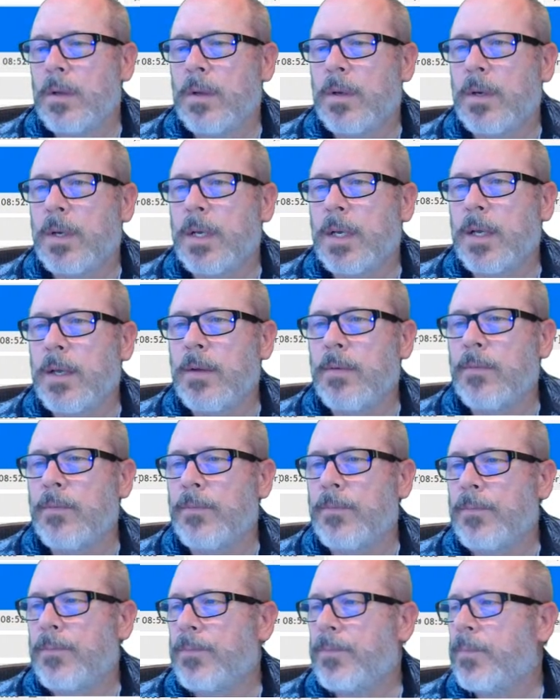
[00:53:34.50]
Okay.
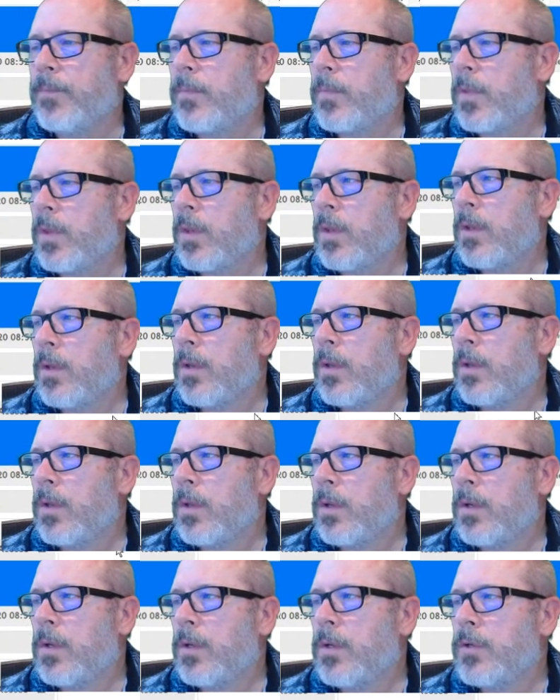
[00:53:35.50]

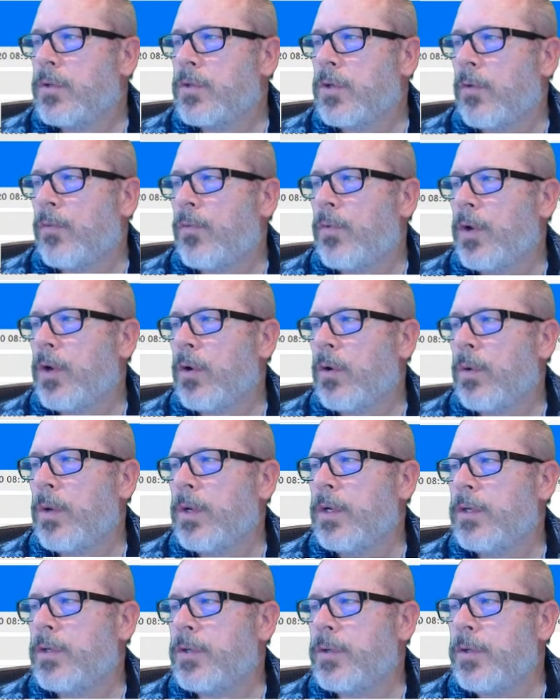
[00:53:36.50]
So if we go
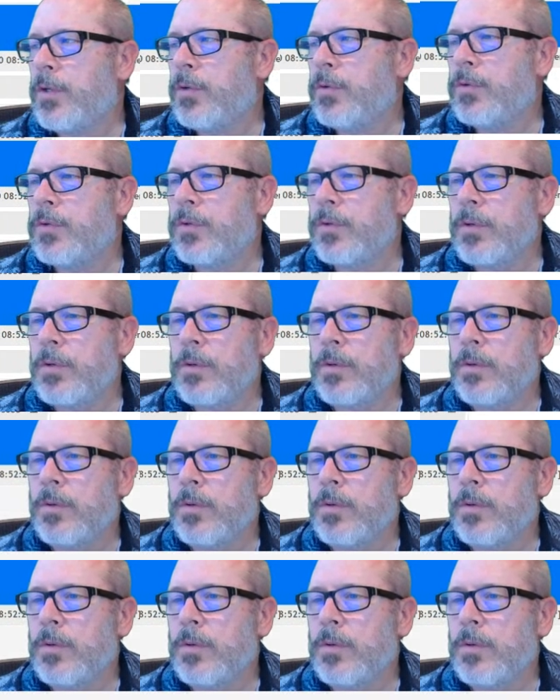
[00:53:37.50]
into user,